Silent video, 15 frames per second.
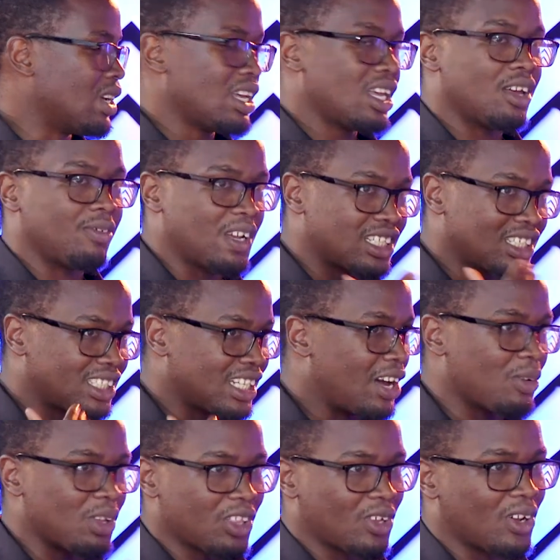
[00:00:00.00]
If I just share
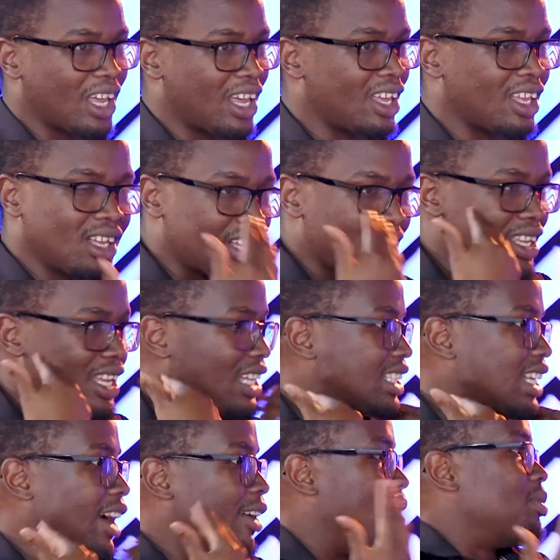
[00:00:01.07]
with you, hey, here is
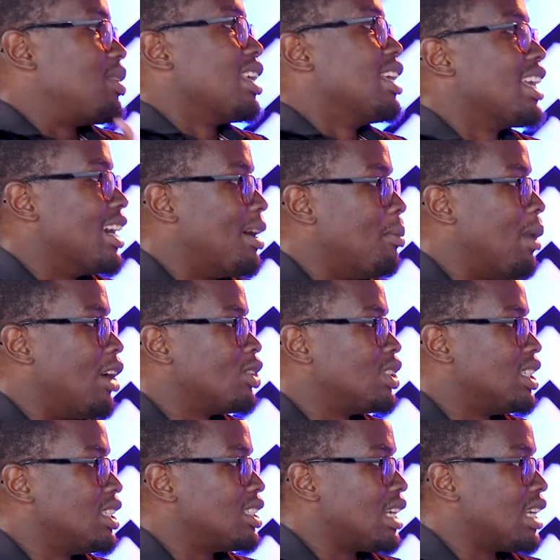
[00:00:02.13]
how I'm thinking about it.